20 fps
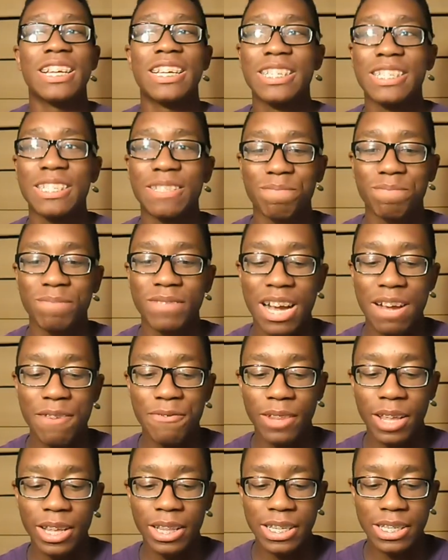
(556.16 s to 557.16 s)
And I
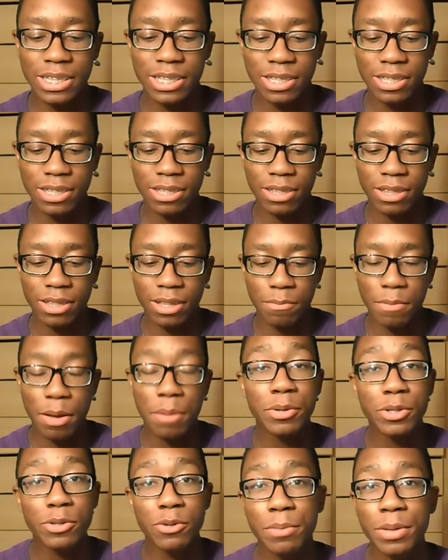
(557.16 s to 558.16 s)
feel like the
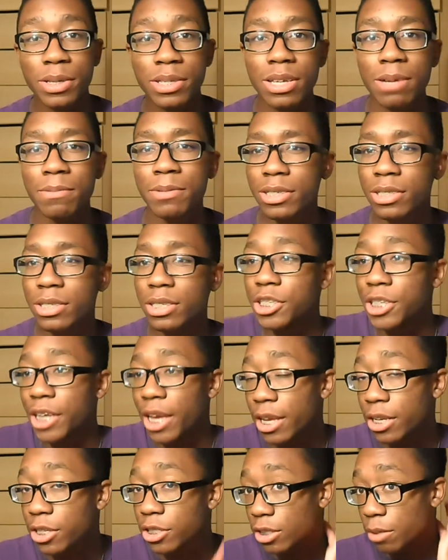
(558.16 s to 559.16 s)
members will be subject to
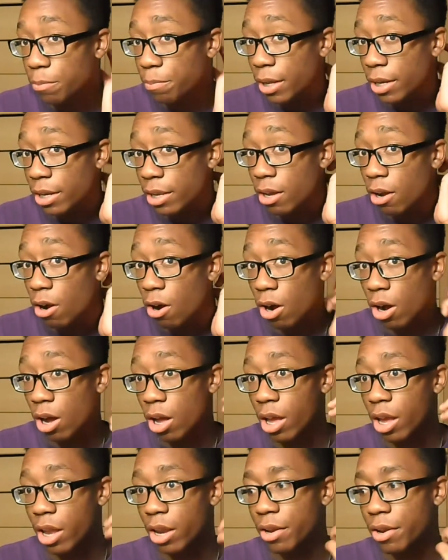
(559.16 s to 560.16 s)
change depending
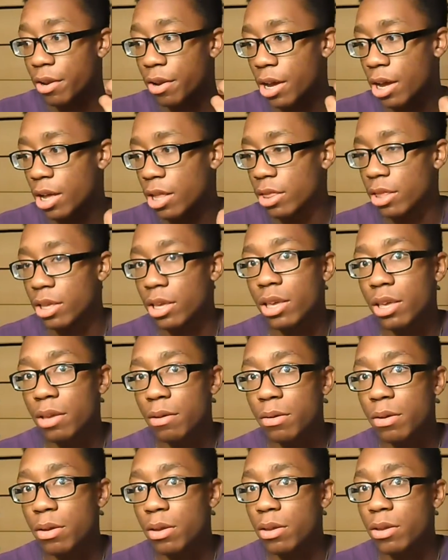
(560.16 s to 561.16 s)
on the,
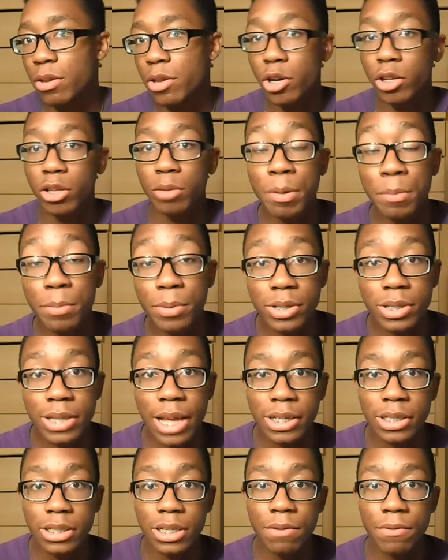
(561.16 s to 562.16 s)
you know, the members'
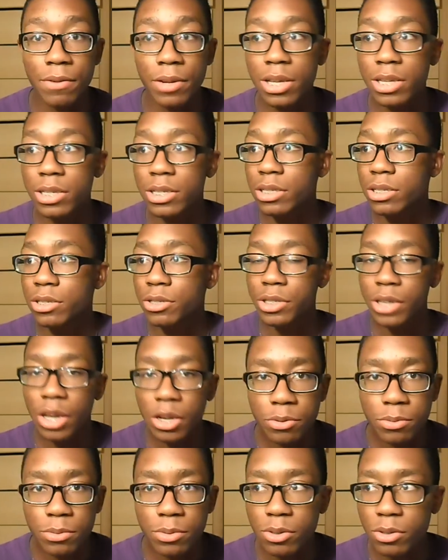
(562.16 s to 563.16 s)
activities and their
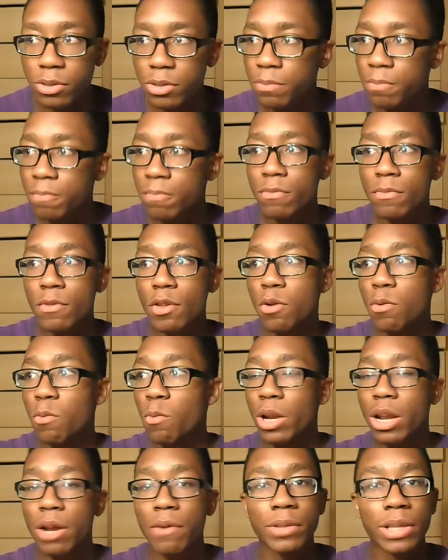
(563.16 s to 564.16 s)
schedules,
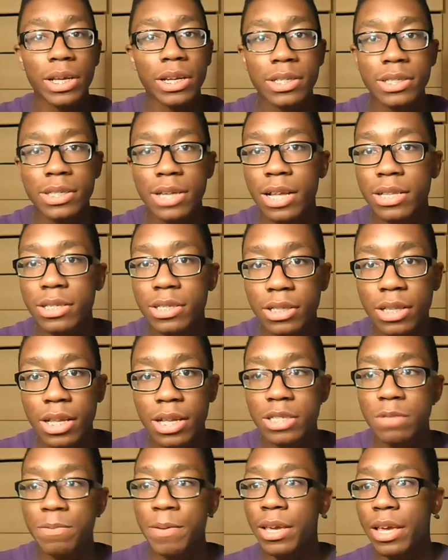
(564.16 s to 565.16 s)
whenever they decide to
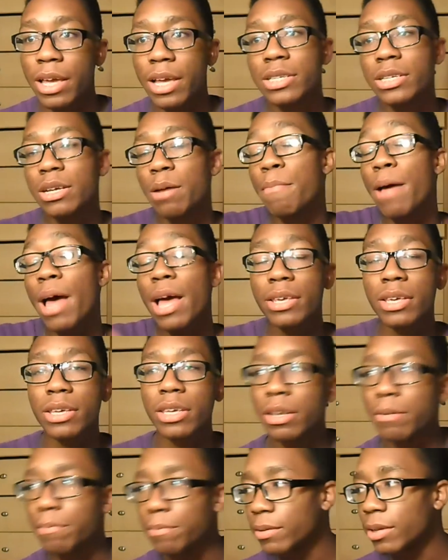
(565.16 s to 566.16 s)
let Spica S come back
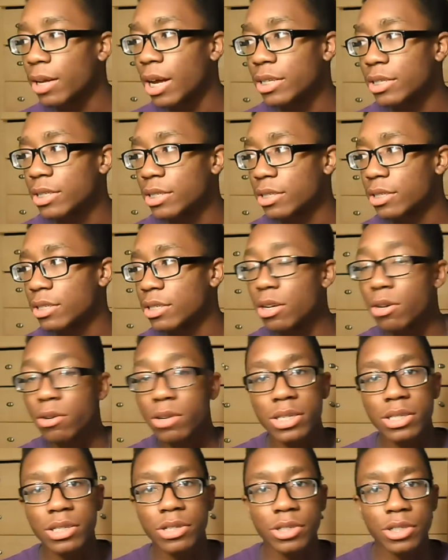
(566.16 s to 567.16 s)
again. I just, you know,
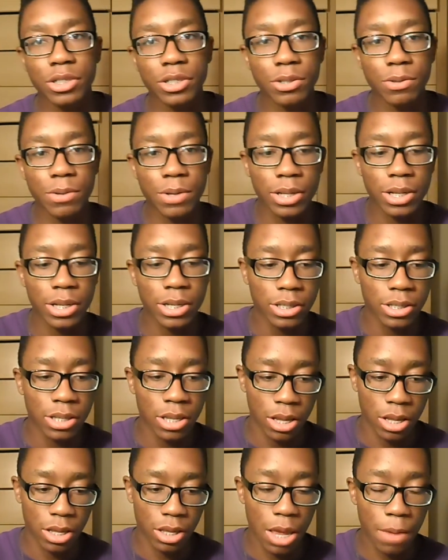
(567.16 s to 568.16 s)
because they're just doing this
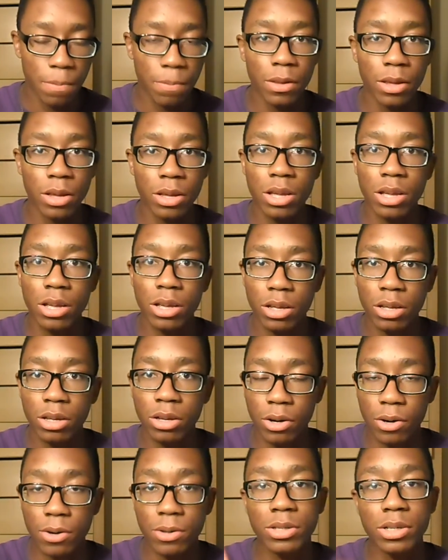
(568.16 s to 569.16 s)
to keep the
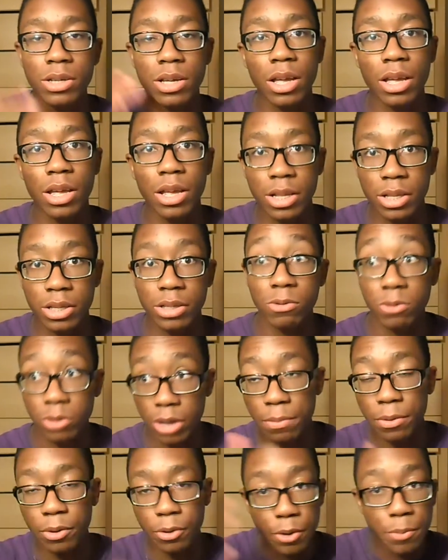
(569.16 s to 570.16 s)
girls, we'll
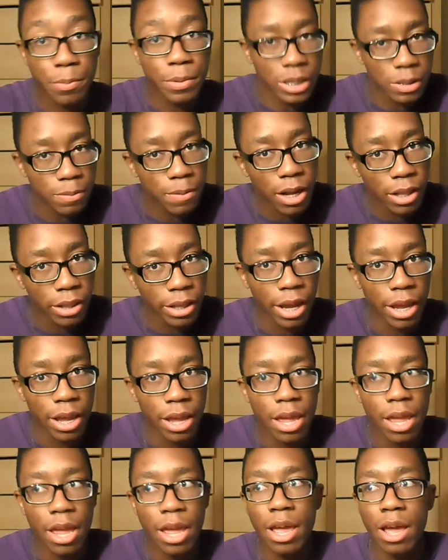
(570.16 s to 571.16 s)
keep the group in
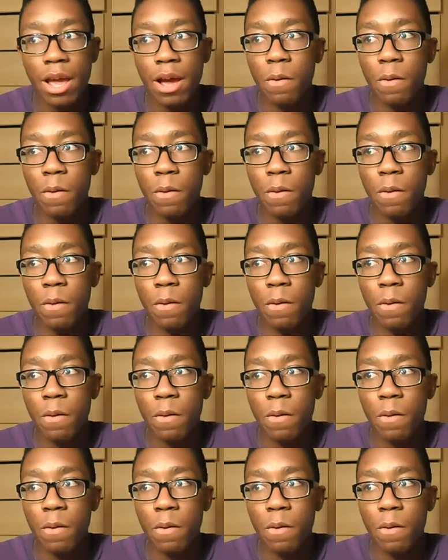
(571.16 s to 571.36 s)
spotlight